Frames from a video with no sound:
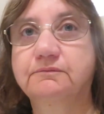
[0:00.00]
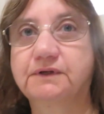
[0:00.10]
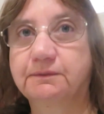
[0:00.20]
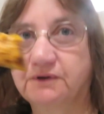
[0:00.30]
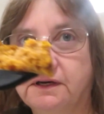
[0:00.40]

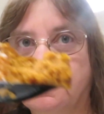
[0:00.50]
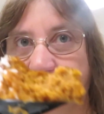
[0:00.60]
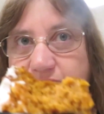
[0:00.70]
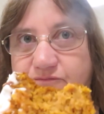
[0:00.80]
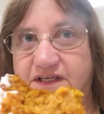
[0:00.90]
But I'm gonna
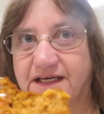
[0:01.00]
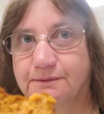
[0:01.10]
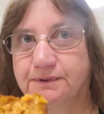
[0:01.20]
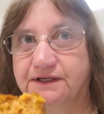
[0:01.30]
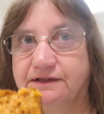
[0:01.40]
take a
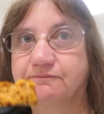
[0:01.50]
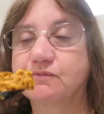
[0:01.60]
bite.